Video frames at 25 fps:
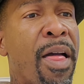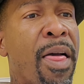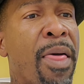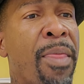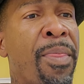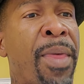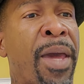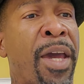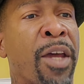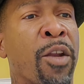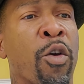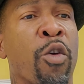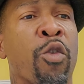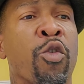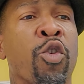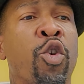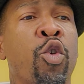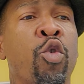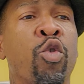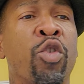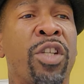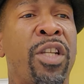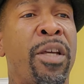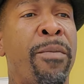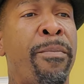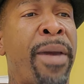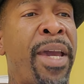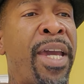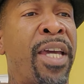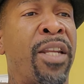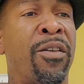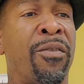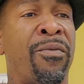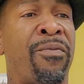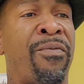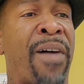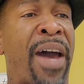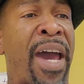that are usually made
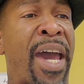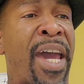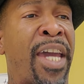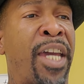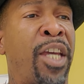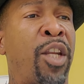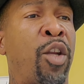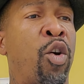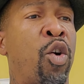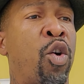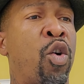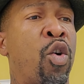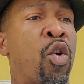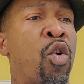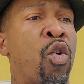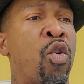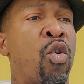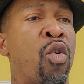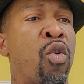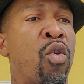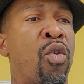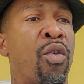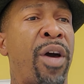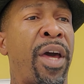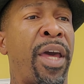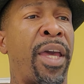of vinyl,